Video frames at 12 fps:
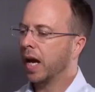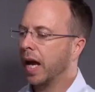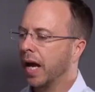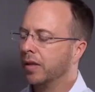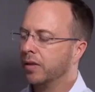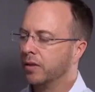
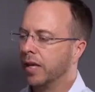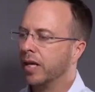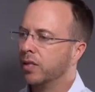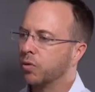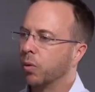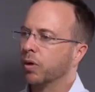that
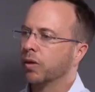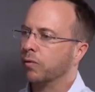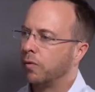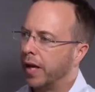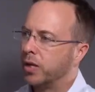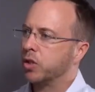is what the
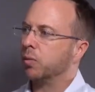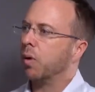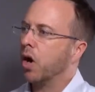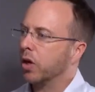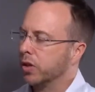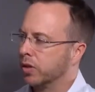financial
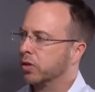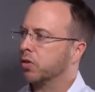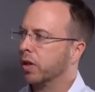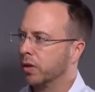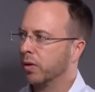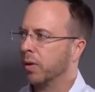markets are
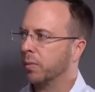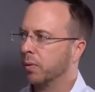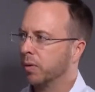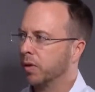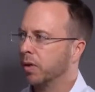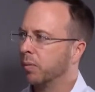trying to grapple
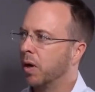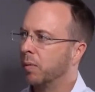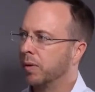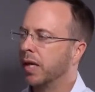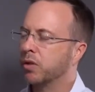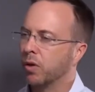with at the
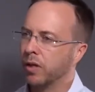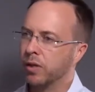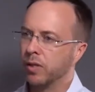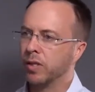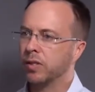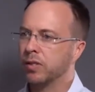moment. They're trying to
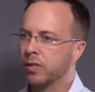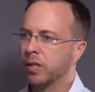just